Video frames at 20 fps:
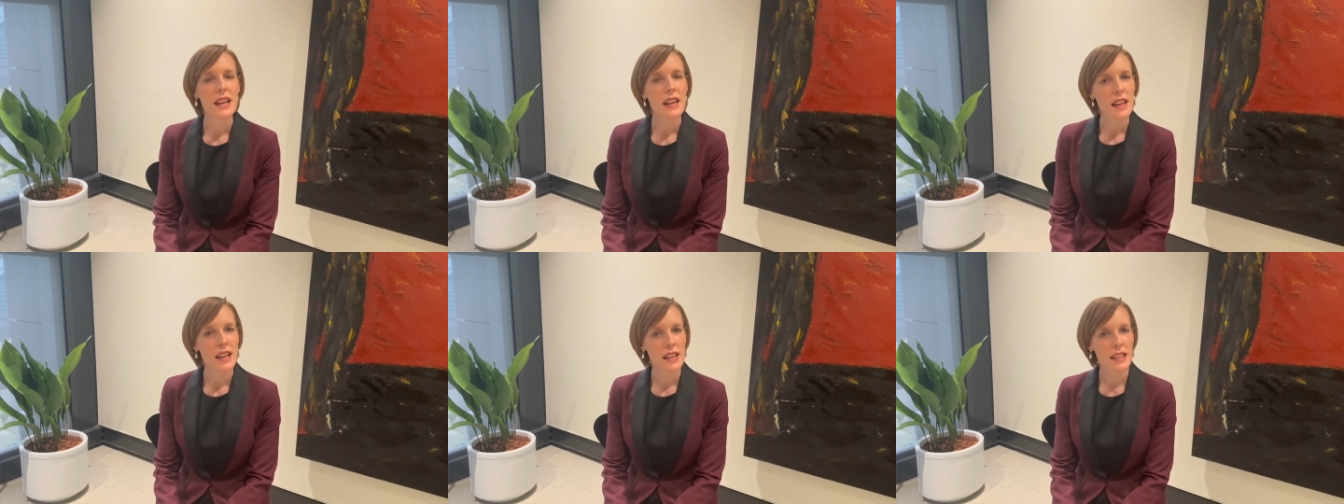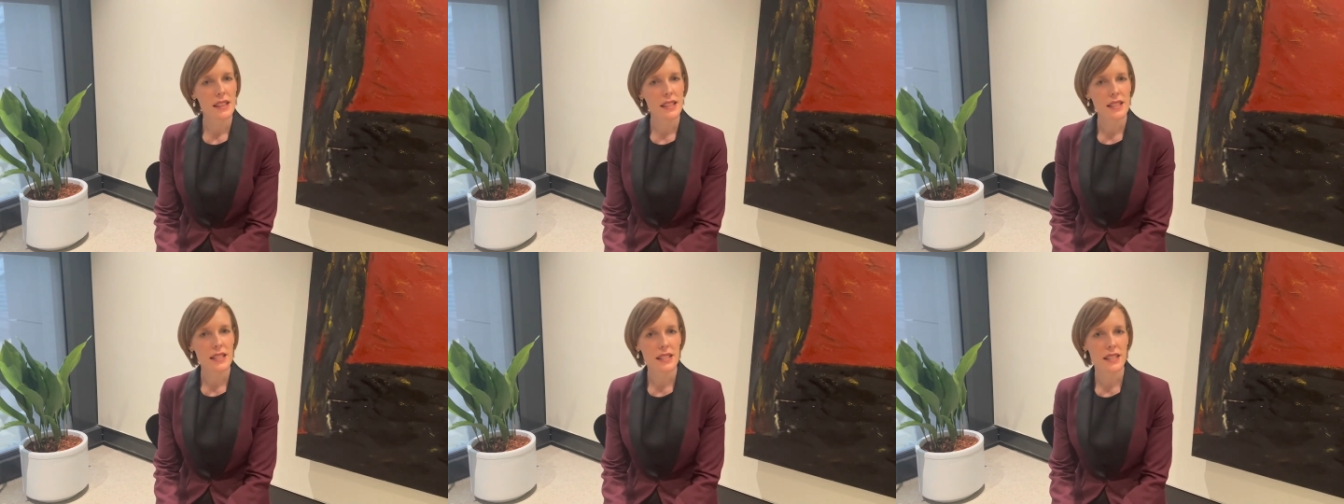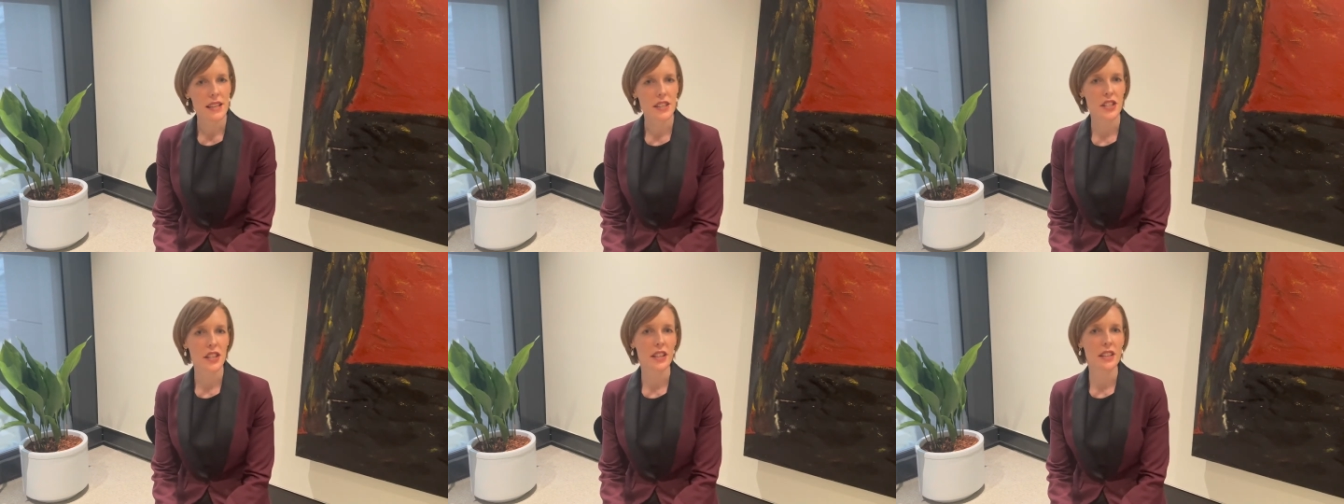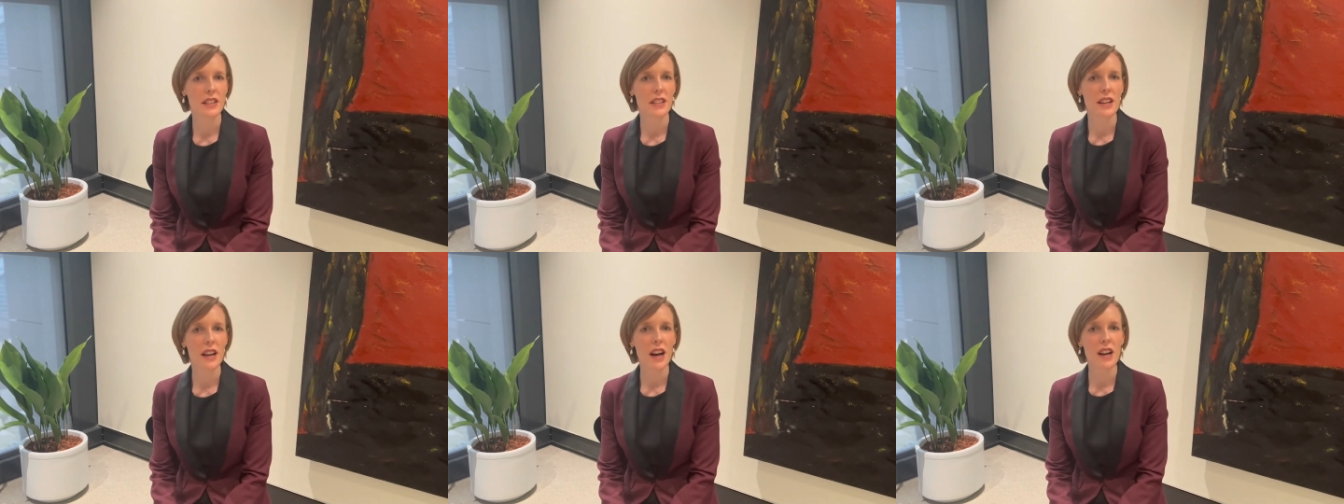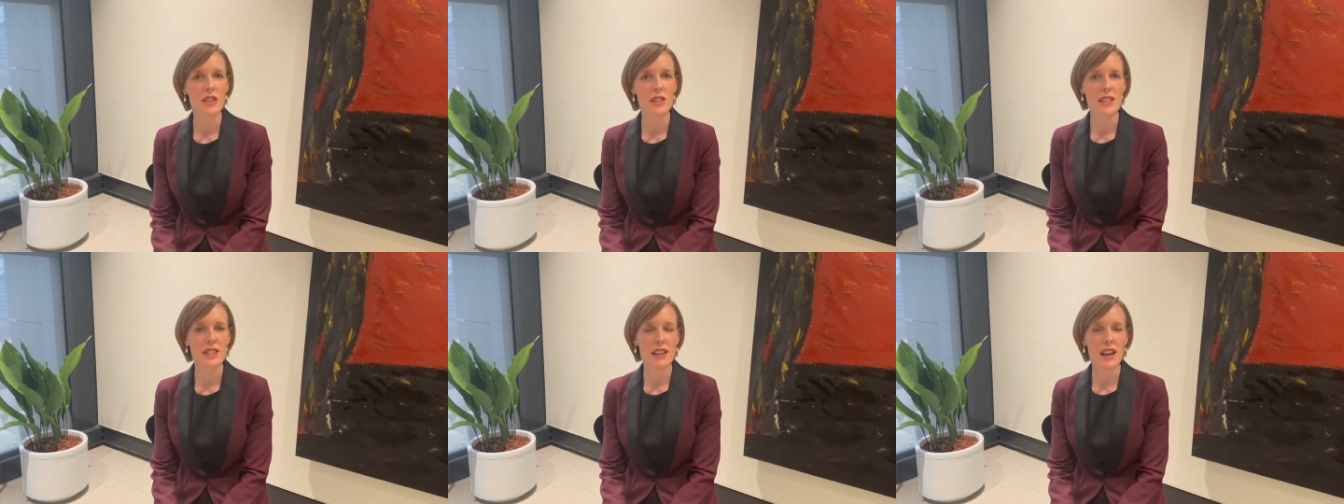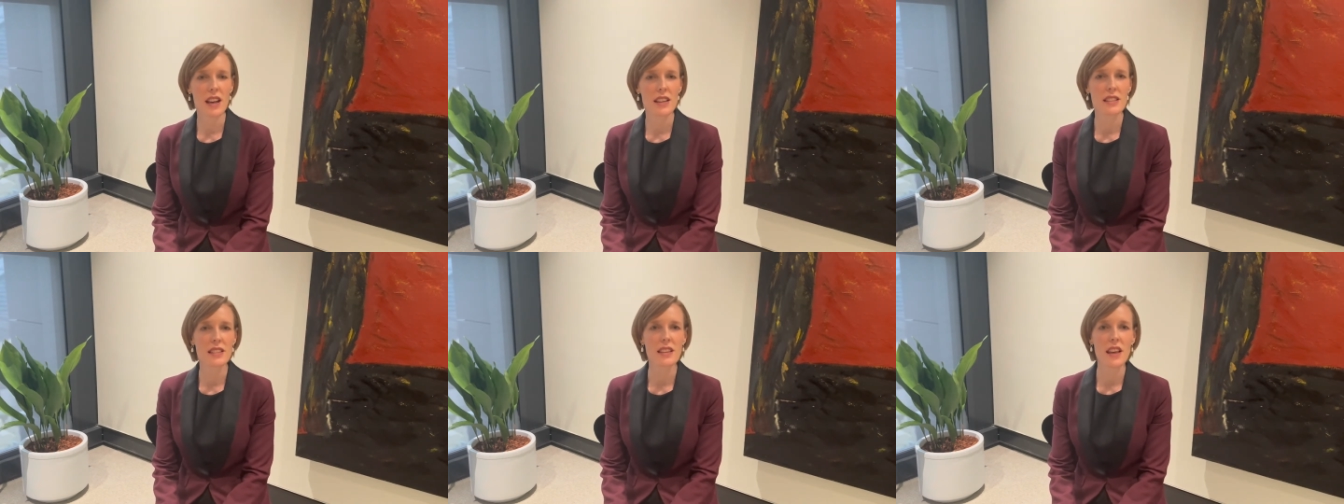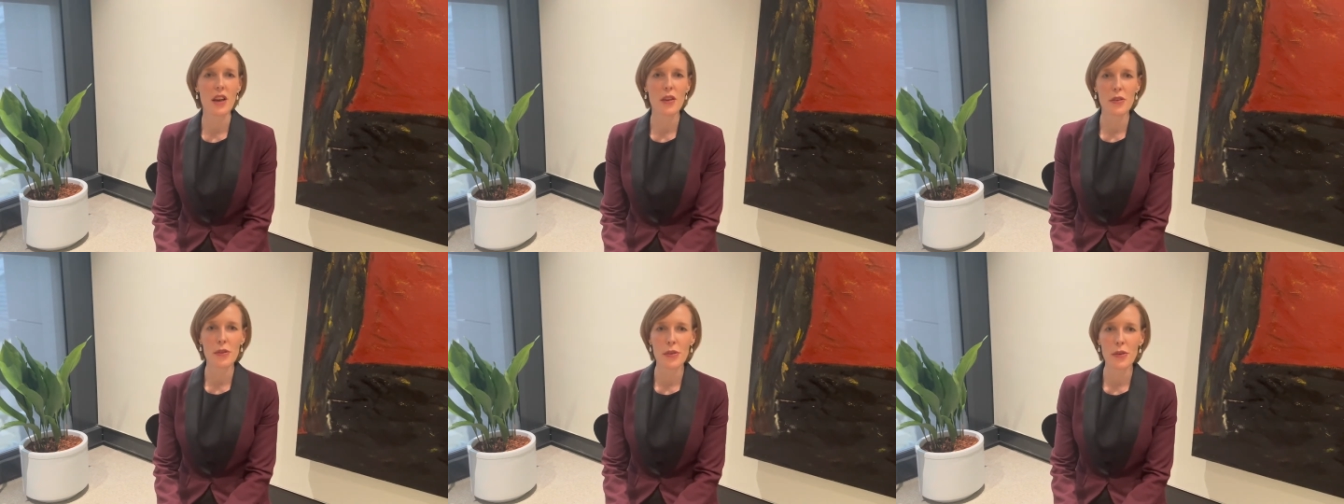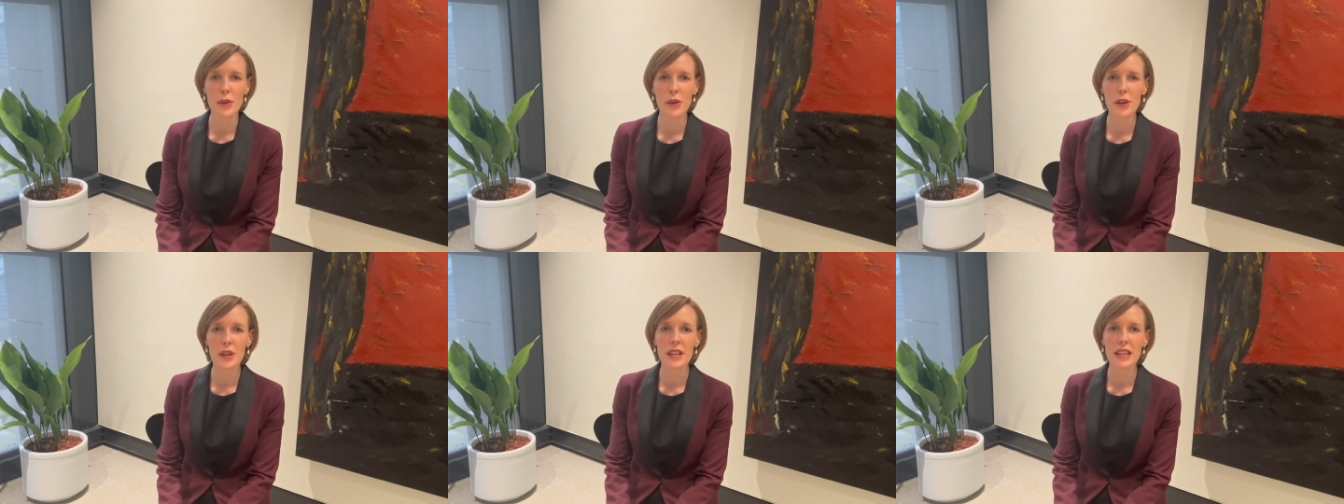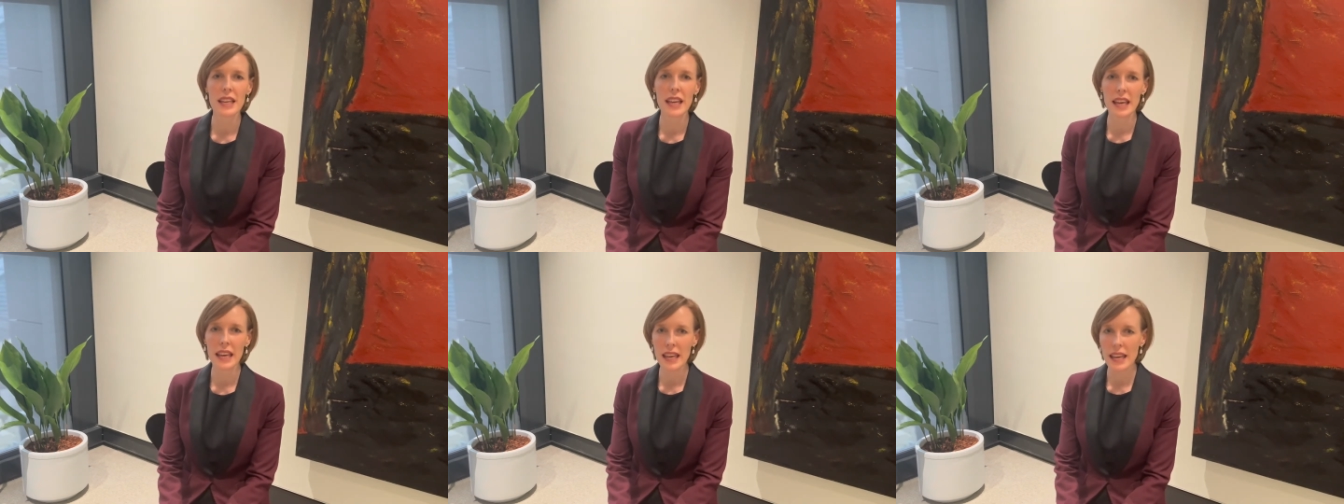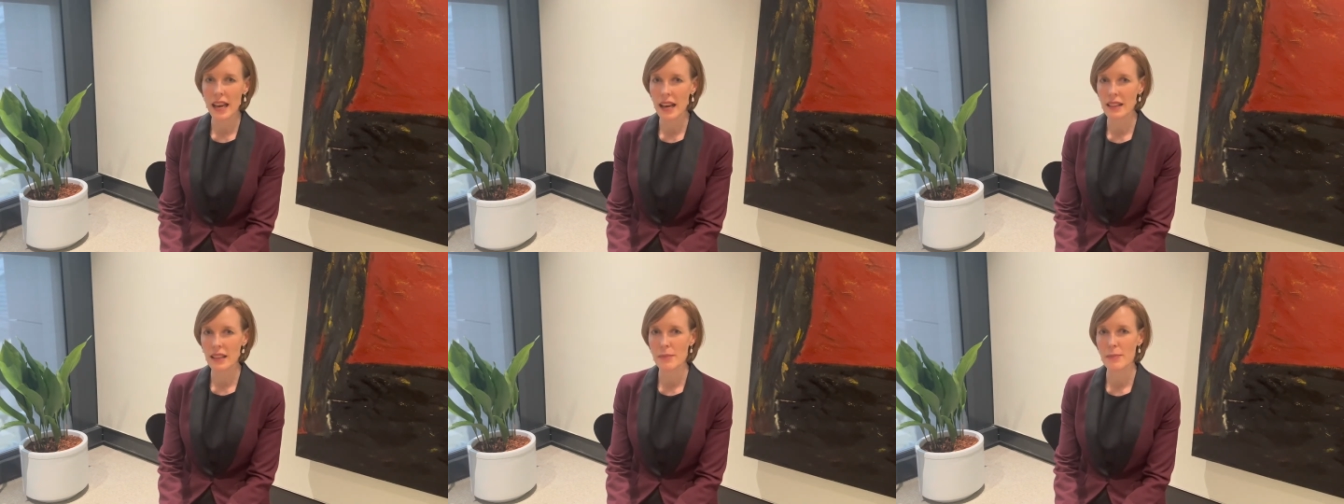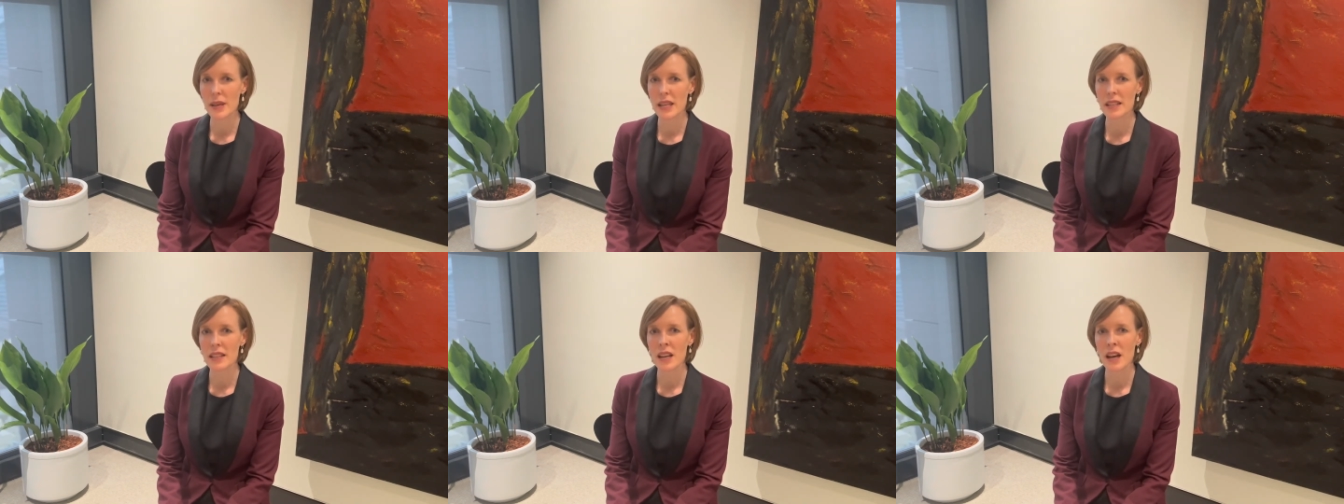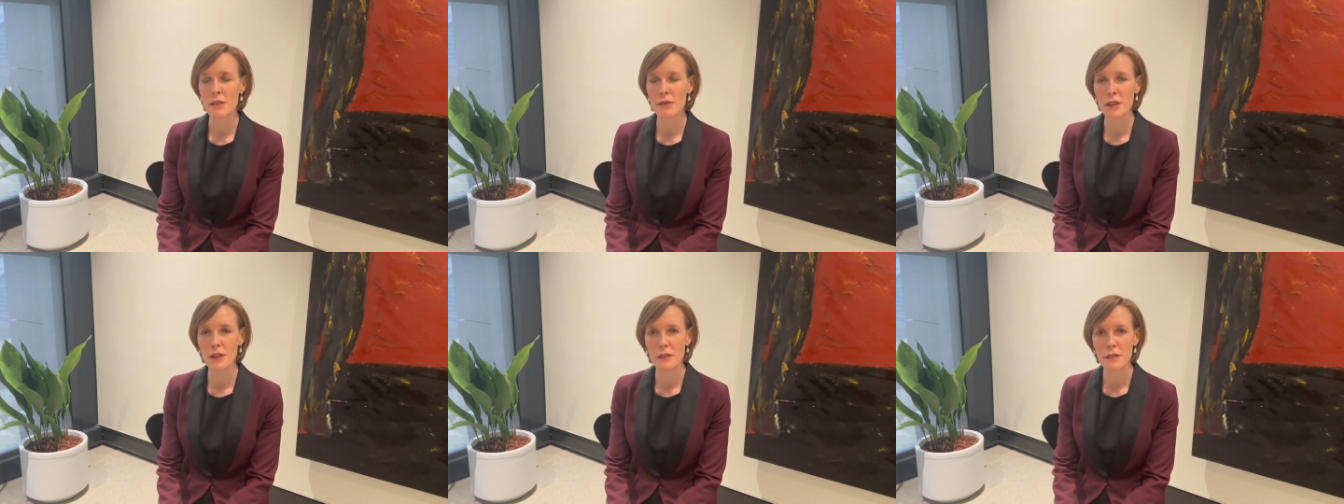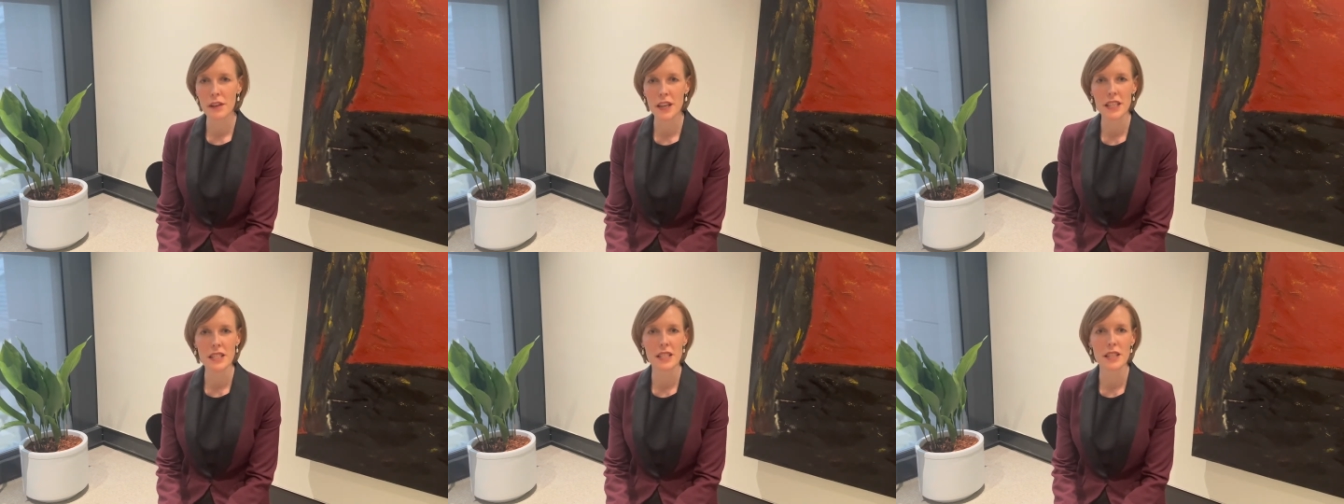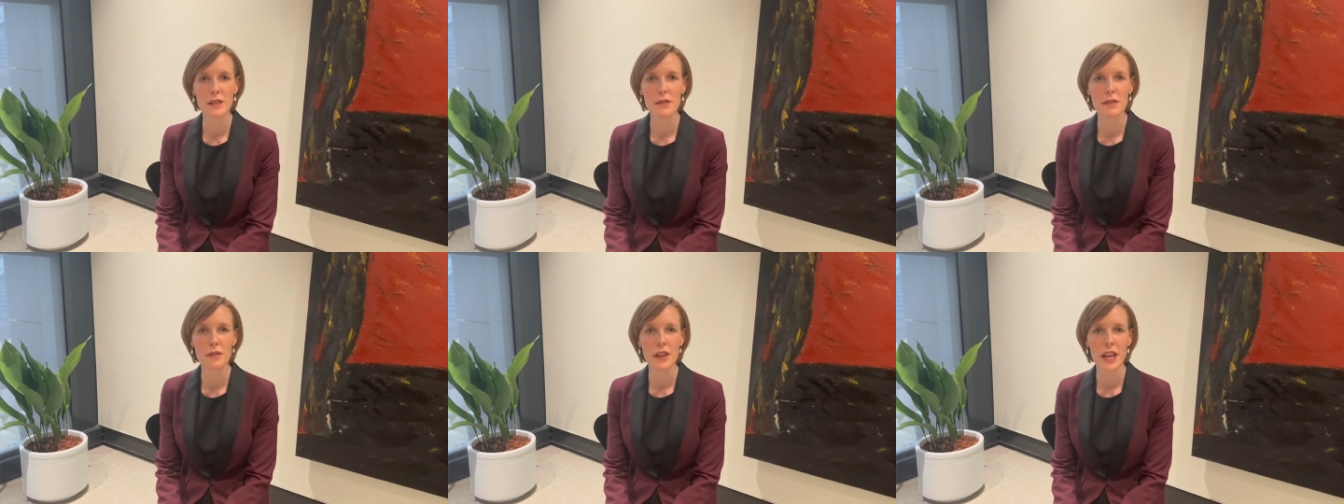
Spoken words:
In this session, I'll discuss a third key element of effective